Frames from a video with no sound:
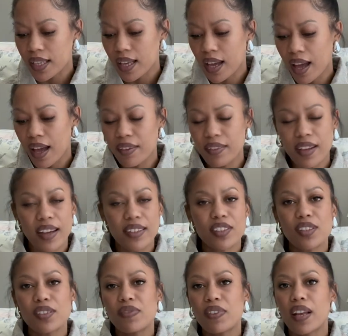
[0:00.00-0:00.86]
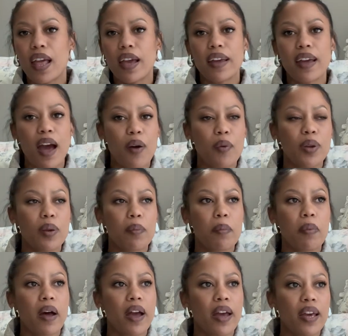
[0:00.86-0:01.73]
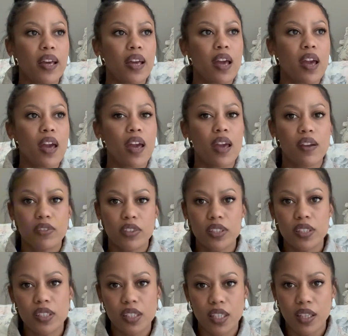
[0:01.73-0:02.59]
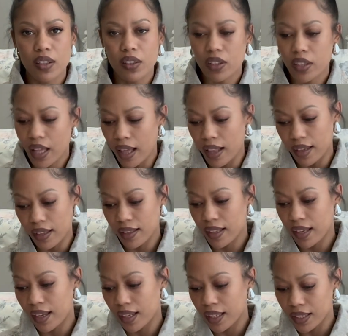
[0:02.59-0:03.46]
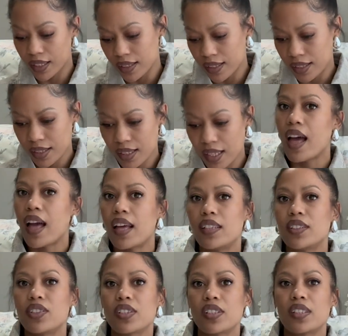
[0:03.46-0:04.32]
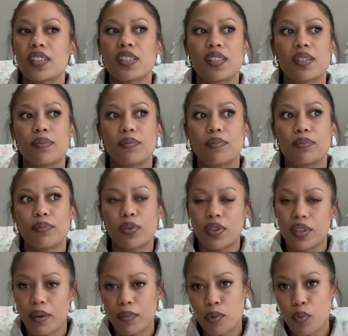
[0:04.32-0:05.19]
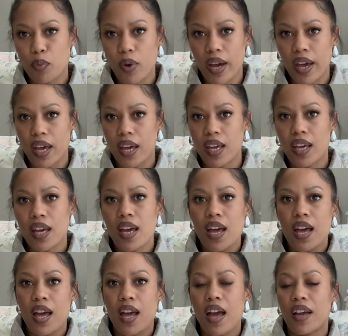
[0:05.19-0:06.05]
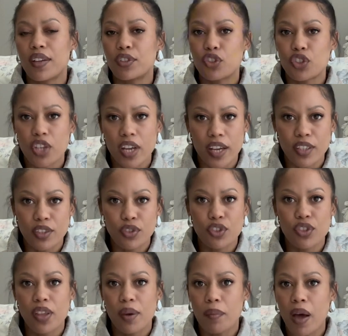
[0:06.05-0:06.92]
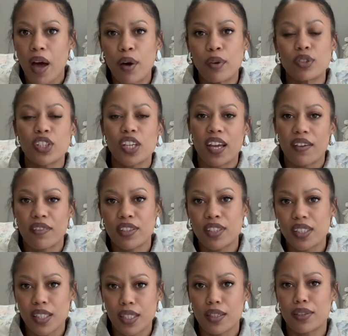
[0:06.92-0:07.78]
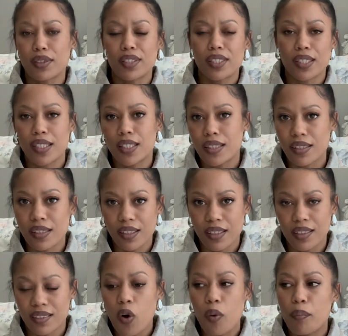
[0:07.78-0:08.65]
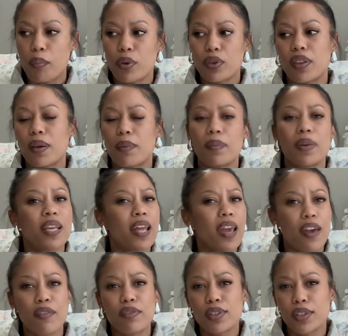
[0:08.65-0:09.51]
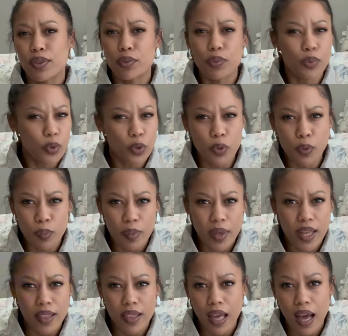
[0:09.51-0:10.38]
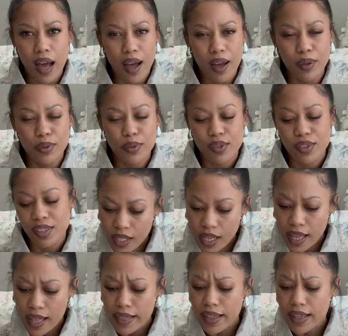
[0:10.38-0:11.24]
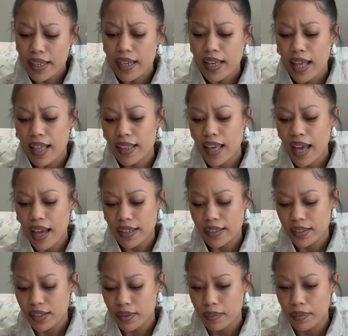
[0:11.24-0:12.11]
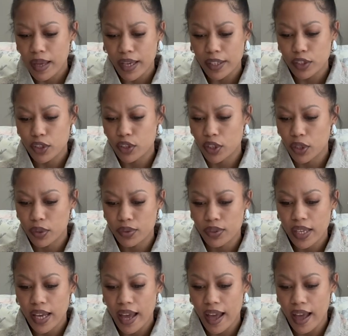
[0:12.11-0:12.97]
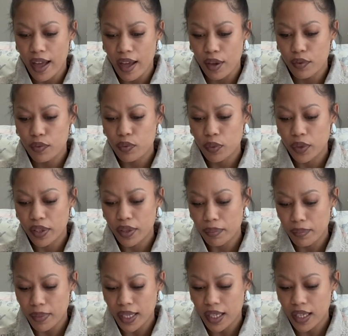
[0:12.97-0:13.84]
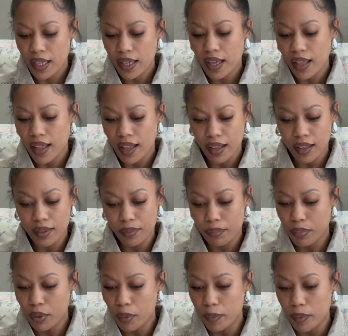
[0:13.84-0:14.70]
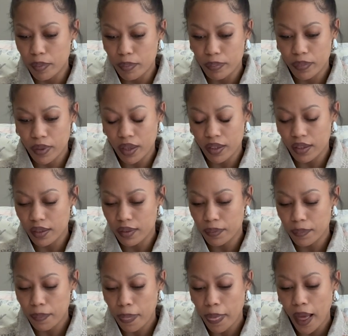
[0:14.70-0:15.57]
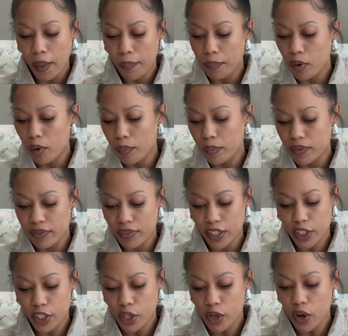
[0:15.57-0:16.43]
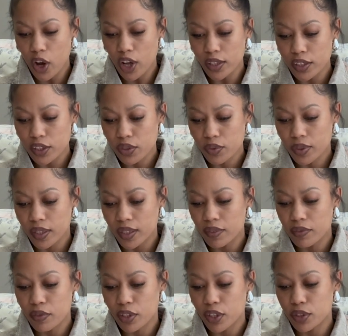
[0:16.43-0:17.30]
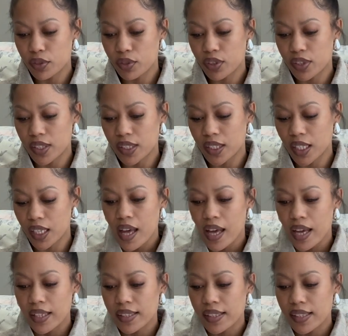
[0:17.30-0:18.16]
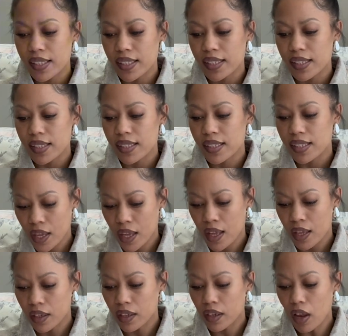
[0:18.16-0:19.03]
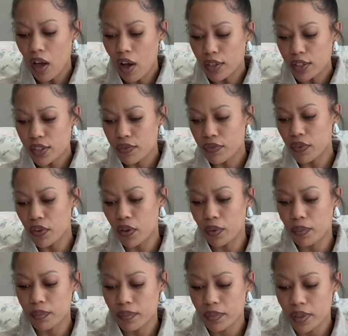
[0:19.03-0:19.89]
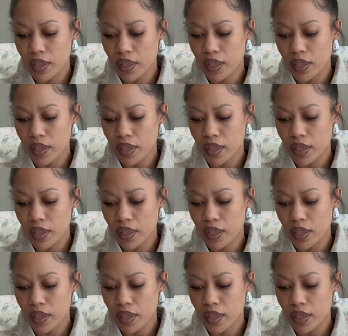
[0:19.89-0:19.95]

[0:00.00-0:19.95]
I just feel like I want to buy every single color there is and just put them away and change them out every single season, or put them in every room in the house. And then another item I don't have with me, I'll pop a video on the screen for you to see, is this glass foam.